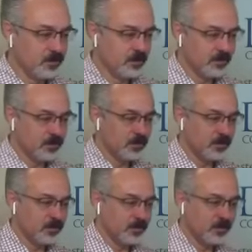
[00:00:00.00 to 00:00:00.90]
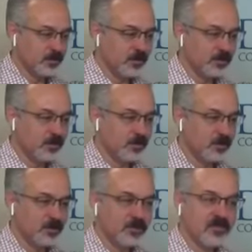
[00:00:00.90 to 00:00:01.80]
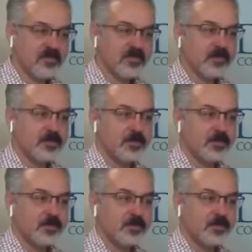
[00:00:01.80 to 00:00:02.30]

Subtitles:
(silence)